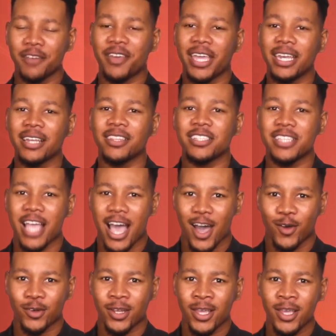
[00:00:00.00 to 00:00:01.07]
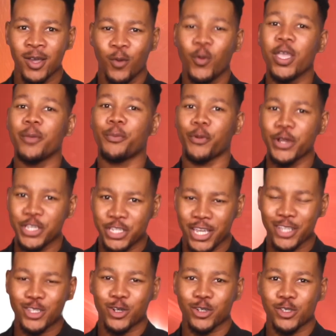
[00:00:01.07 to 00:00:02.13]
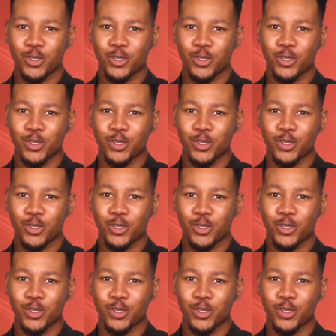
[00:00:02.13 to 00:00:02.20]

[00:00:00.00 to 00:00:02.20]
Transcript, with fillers: of Hitting the Town. We appreciate your